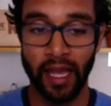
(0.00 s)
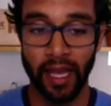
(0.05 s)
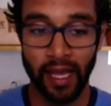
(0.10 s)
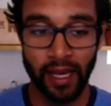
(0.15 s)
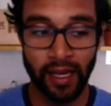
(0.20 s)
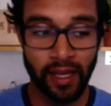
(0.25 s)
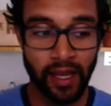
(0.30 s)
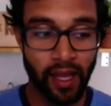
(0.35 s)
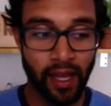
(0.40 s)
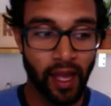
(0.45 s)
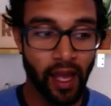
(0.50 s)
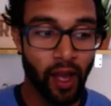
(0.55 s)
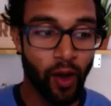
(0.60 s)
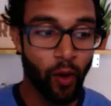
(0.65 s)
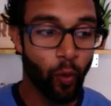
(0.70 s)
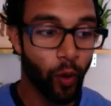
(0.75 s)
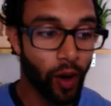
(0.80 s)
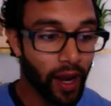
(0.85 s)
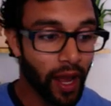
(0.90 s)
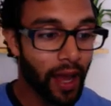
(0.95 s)
And
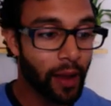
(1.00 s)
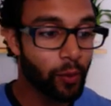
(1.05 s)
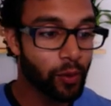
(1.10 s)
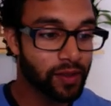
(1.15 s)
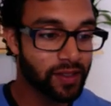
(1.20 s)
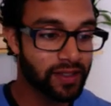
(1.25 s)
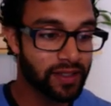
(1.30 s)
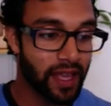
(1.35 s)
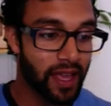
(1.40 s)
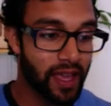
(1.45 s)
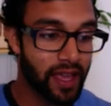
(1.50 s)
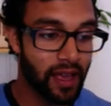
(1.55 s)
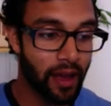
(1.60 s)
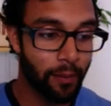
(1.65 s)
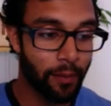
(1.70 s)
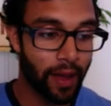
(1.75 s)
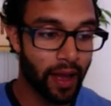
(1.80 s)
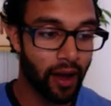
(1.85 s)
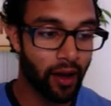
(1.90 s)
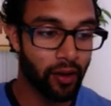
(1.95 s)
what I will say
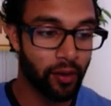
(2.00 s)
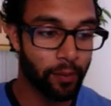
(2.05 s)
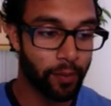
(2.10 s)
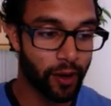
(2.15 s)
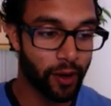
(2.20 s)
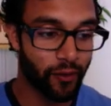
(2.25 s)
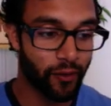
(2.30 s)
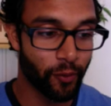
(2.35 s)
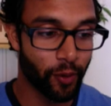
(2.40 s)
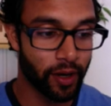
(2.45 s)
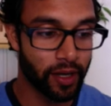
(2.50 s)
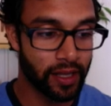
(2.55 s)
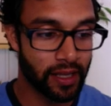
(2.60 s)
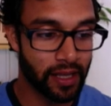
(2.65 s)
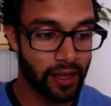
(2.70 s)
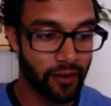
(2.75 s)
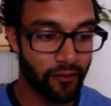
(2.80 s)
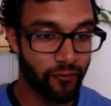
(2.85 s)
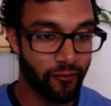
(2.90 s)
about barefoot running